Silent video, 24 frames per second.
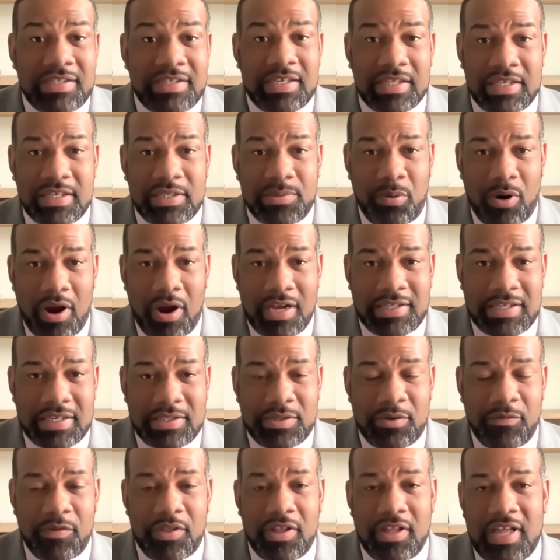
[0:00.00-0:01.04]
into this
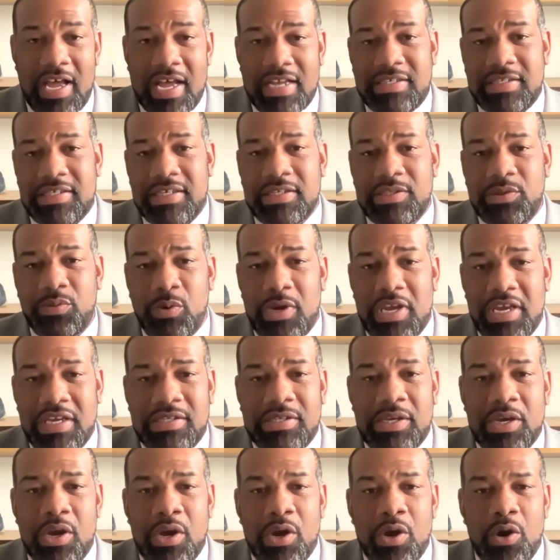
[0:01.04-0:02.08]
process over the last six
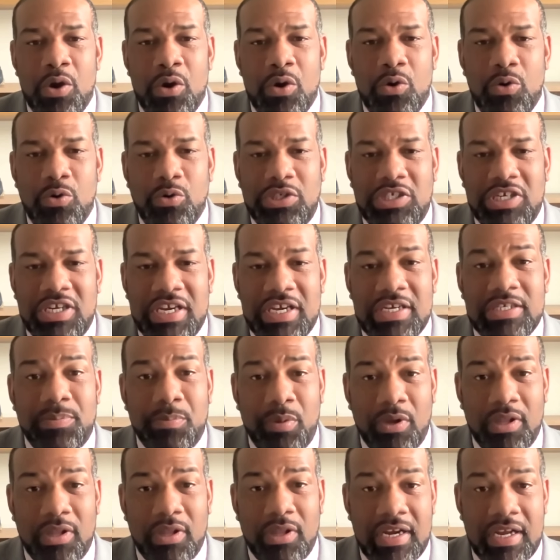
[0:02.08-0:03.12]
weeks who she
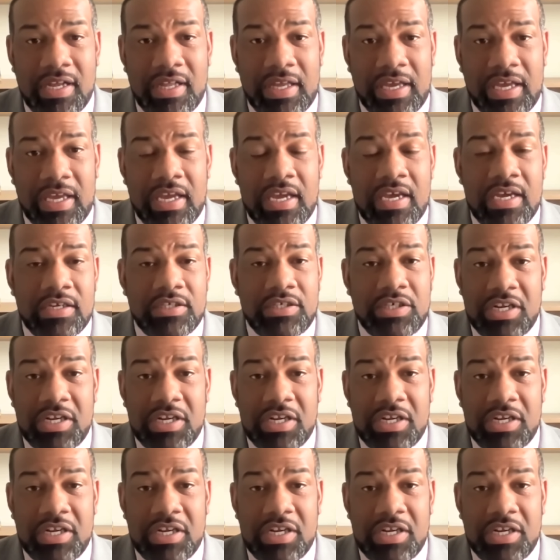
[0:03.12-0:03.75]
is politically.